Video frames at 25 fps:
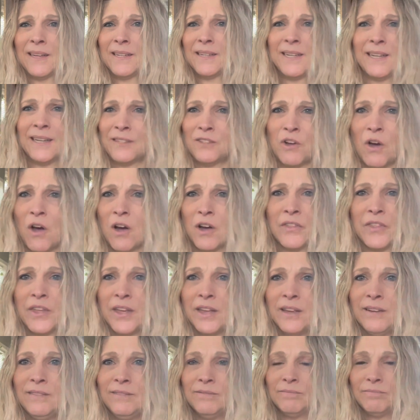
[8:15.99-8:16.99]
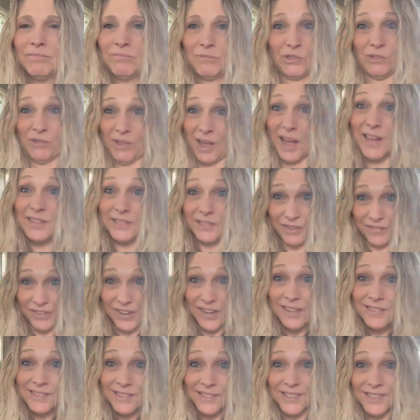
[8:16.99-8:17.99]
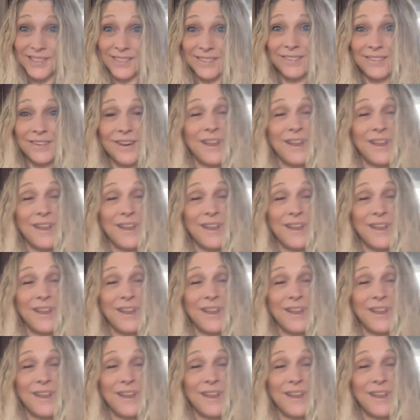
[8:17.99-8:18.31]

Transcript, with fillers: TikTok thing, so that's evidence.